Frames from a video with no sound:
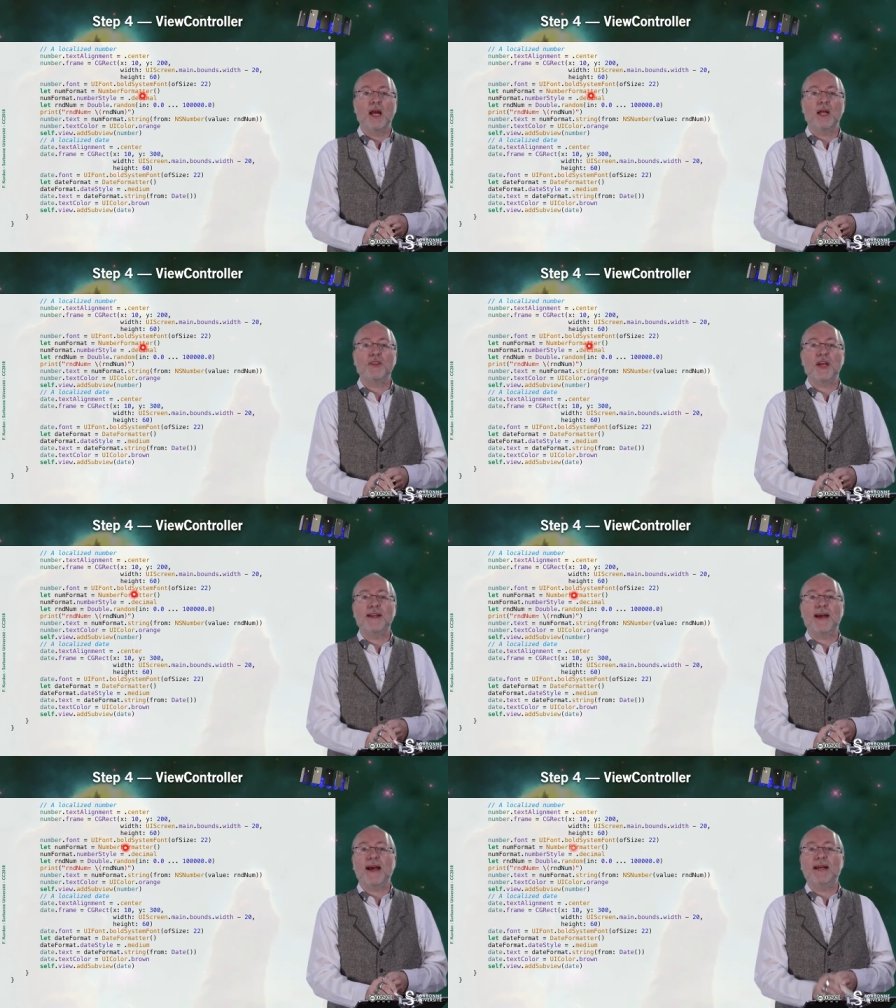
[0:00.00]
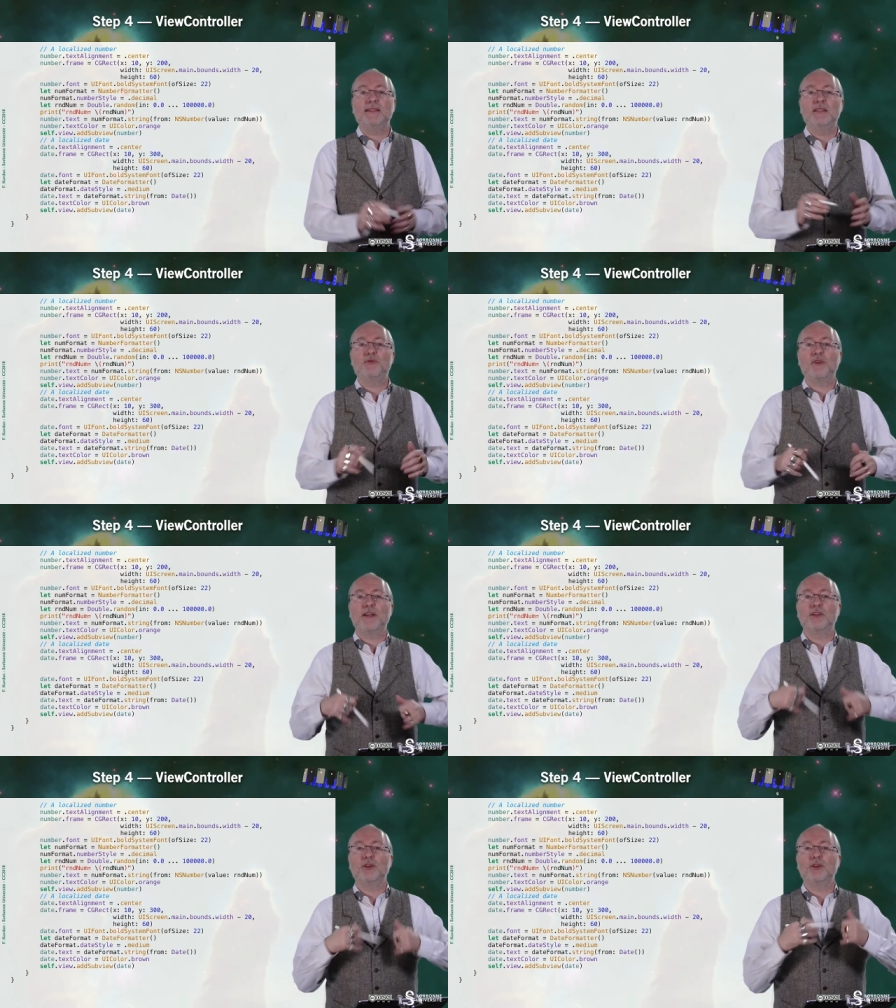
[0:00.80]
and then I
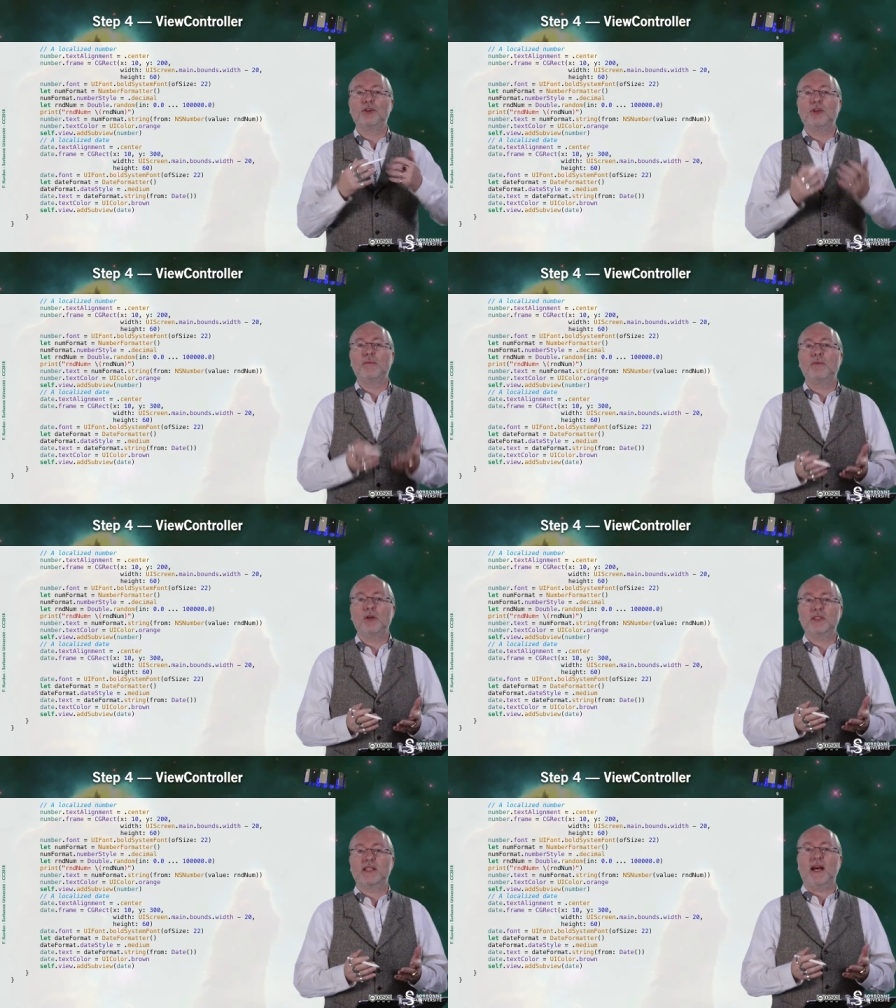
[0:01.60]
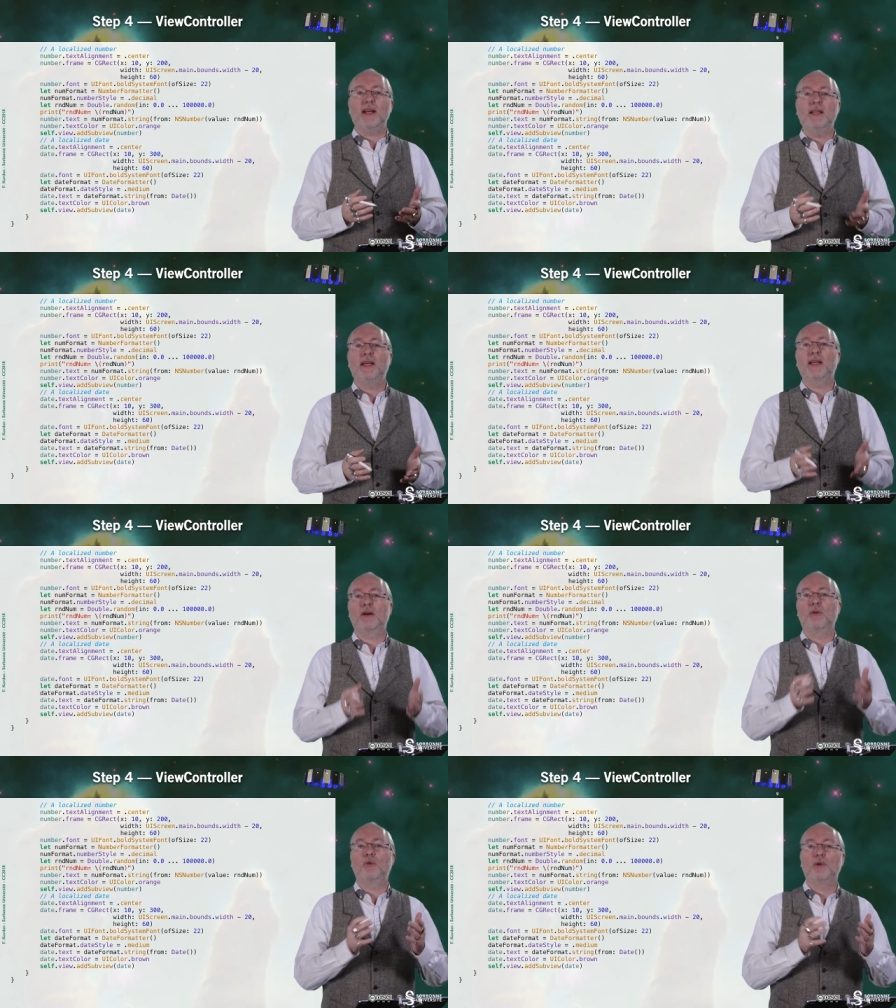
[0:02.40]
define a number style here.